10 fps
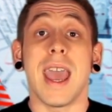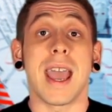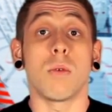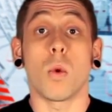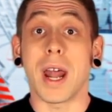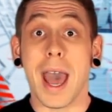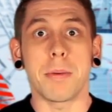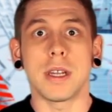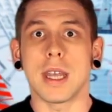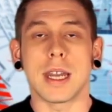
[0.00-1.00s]
and what
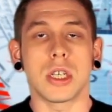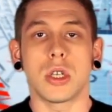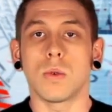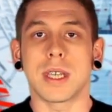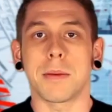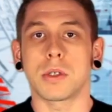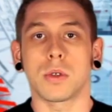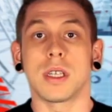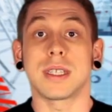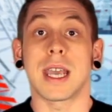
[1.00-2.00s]
happened in that issue was
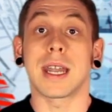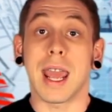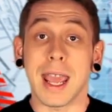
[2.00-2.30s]
absolutely insane.